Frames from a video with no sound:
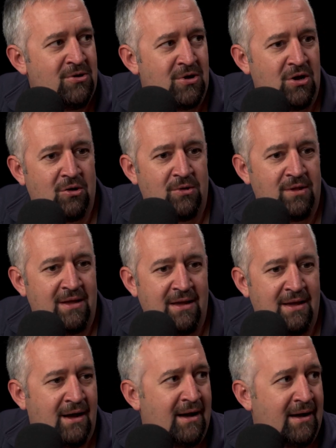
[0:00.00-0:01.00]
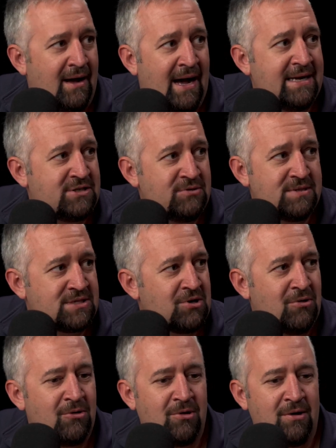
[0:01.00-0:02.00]
You can go to the iTunes
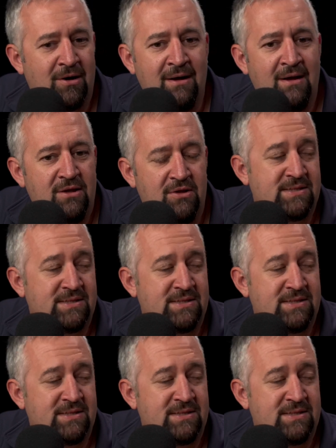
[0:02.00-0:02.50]
store.